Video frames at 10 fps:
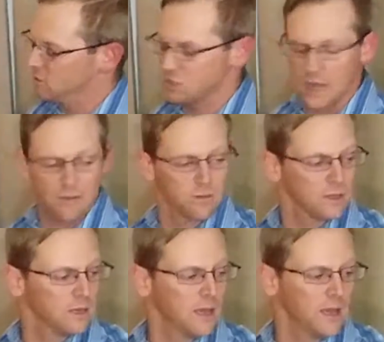
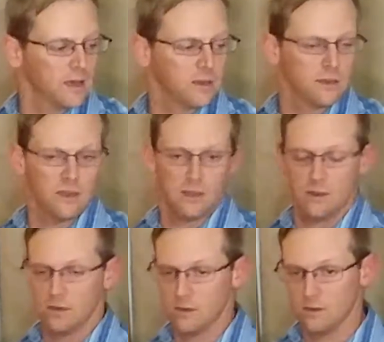Javelin
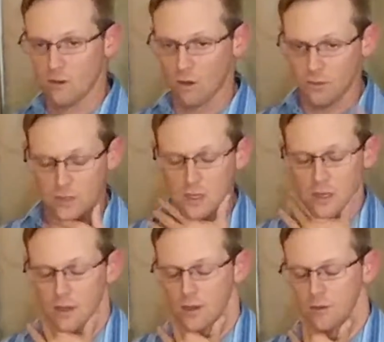and on
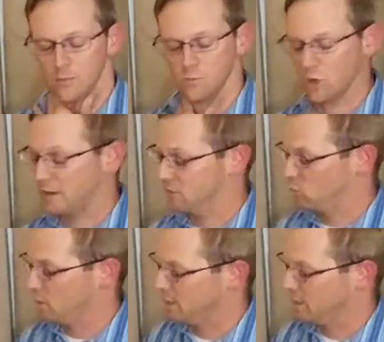the Trident